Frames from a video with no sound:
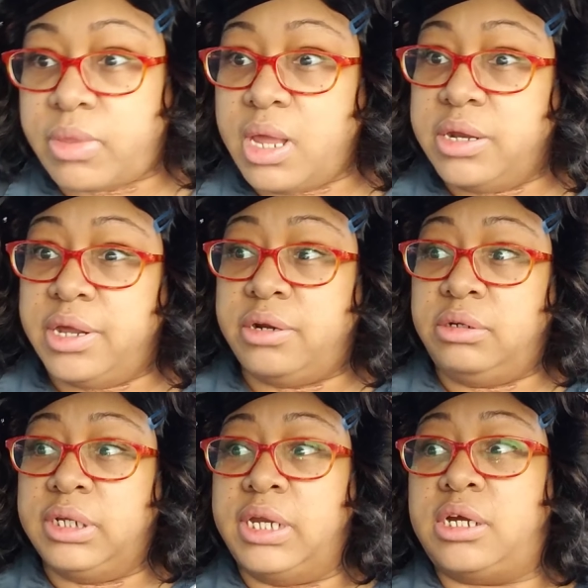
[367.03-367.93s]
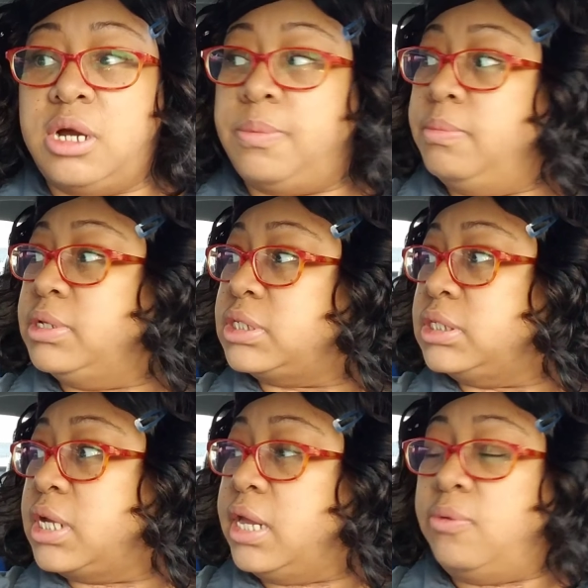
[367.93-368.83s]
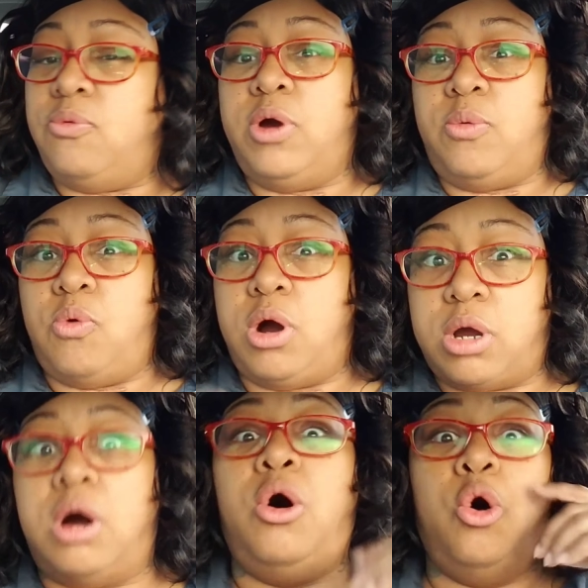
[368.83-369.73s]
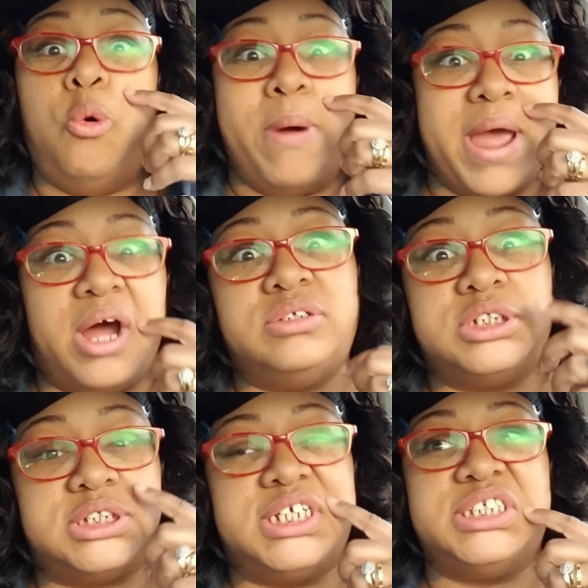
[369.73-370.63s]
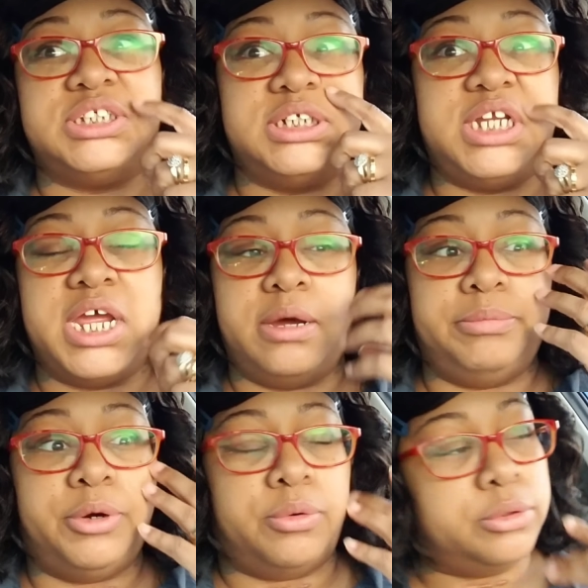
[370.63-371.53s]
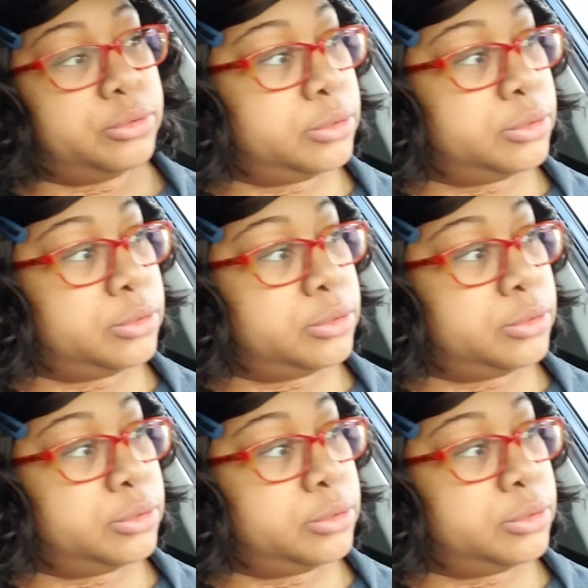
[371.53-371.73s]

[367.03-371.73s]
Now I only got a couple minutes because I gotta walk a whole mile just to get to the damn door.